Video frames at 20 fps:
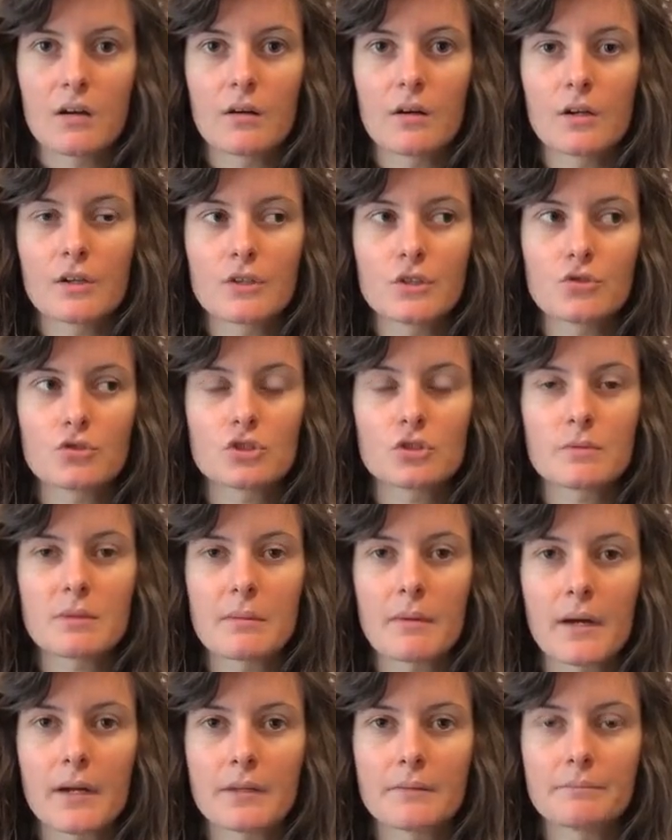used to be
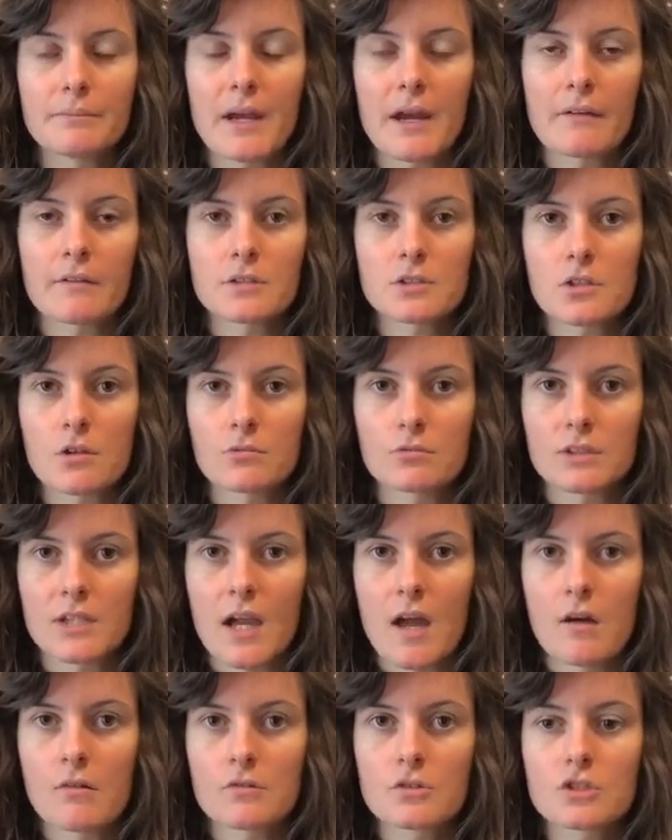my parents' old
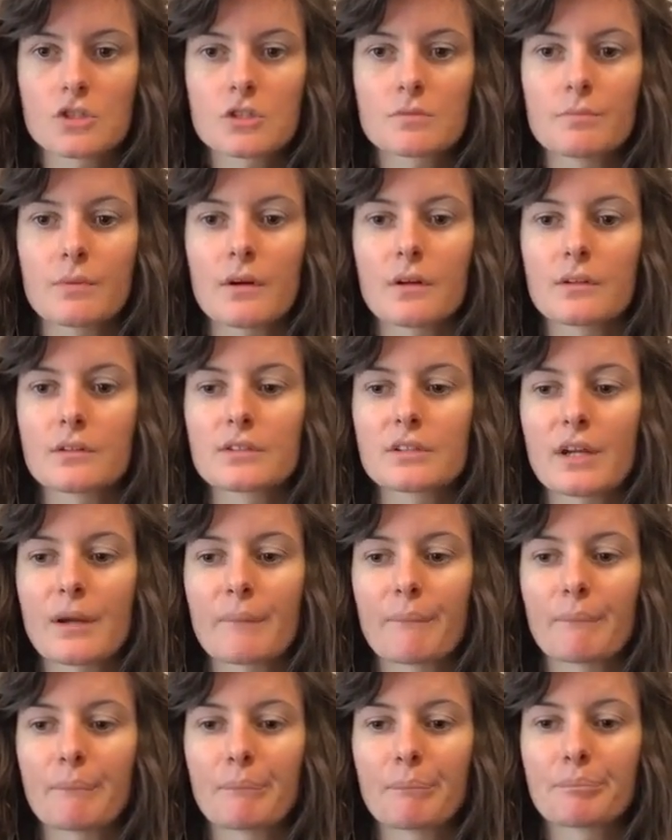couch, but
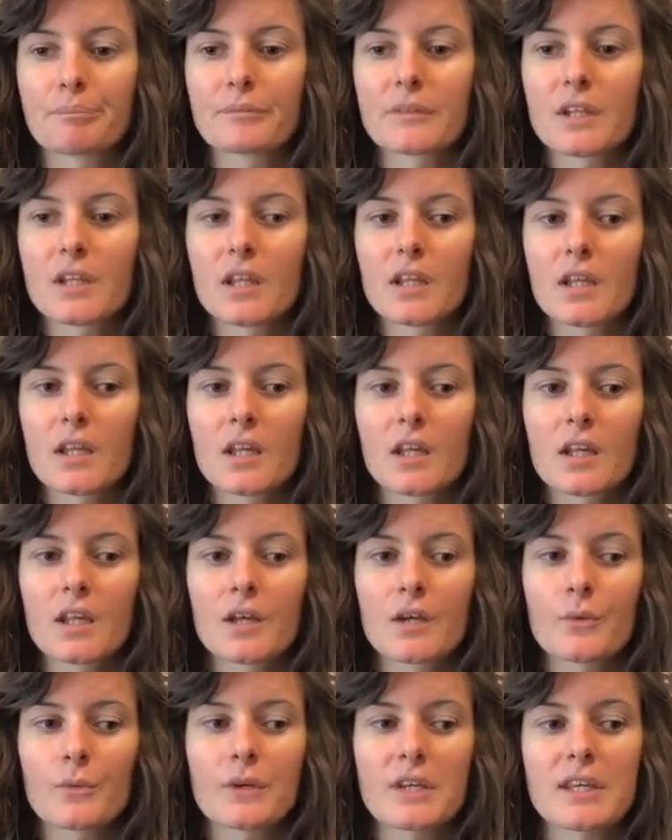
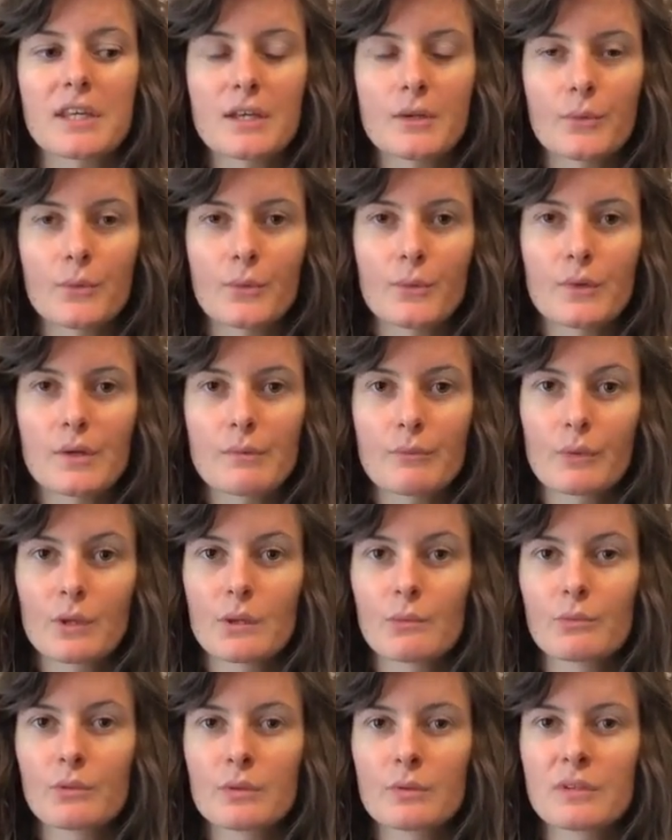we
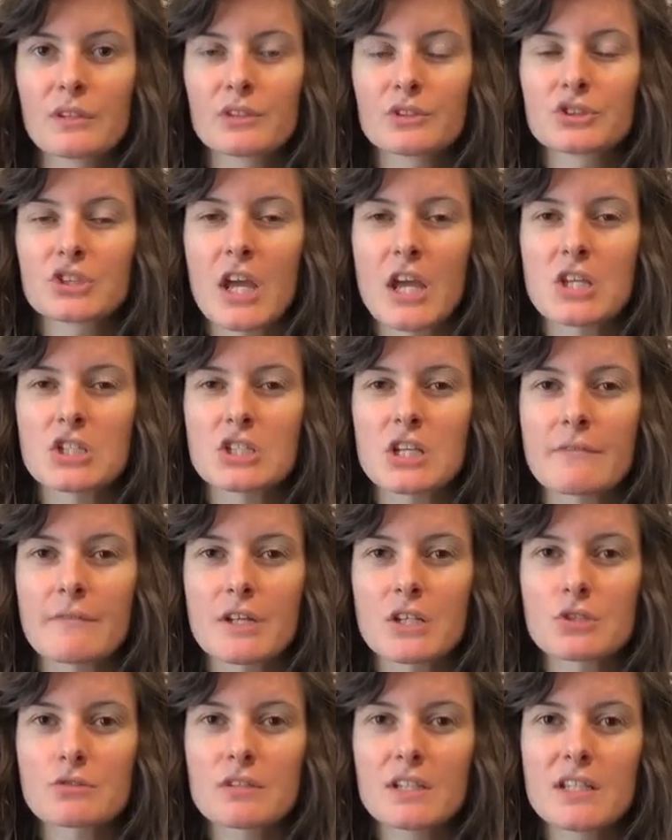will change it
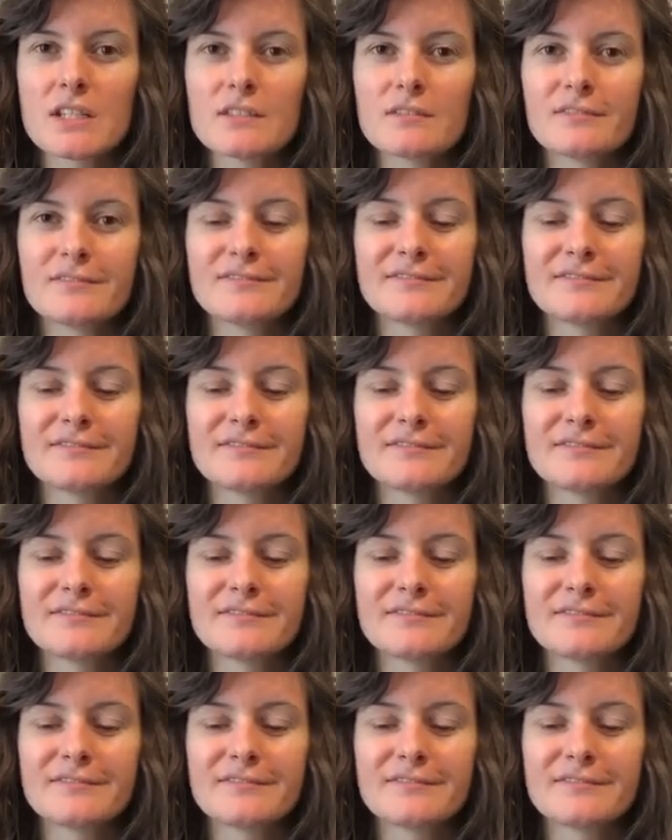eventually.